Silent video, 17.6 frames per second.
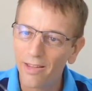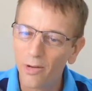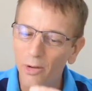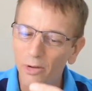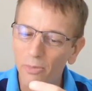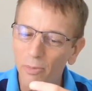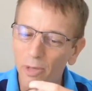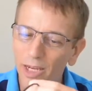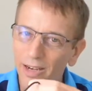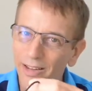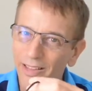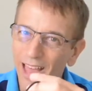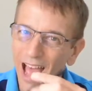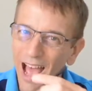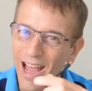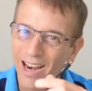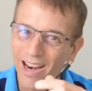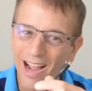the USB into
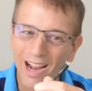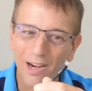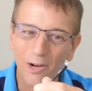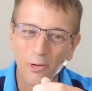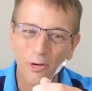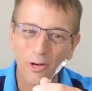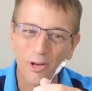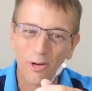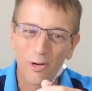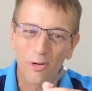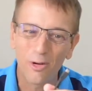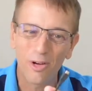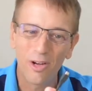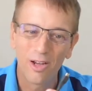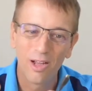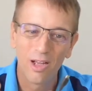that? I don't know.